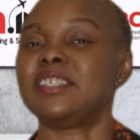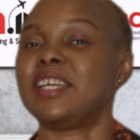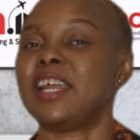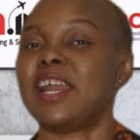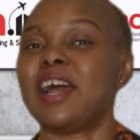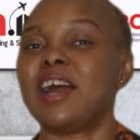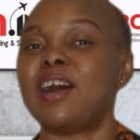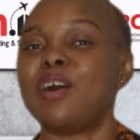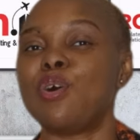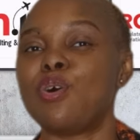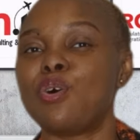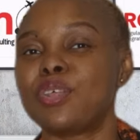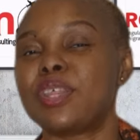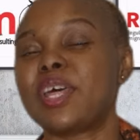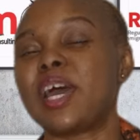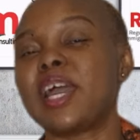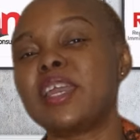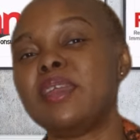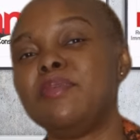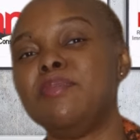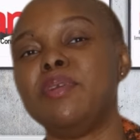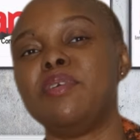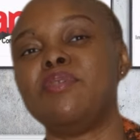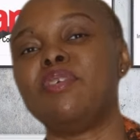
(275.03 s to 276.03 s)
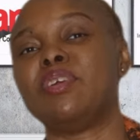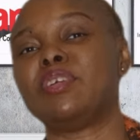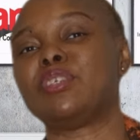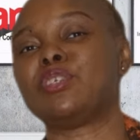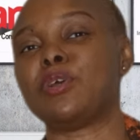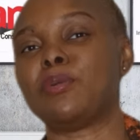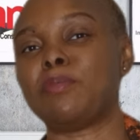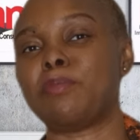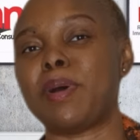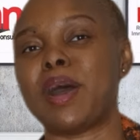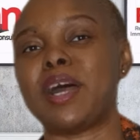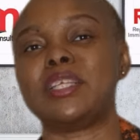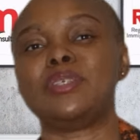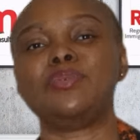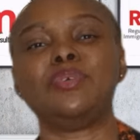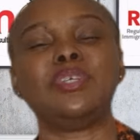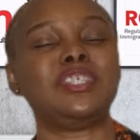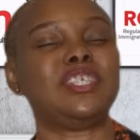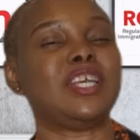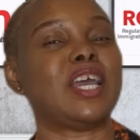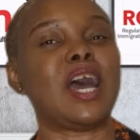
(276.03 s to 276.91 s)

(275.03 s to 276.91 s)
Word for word: There are other immigration pathways.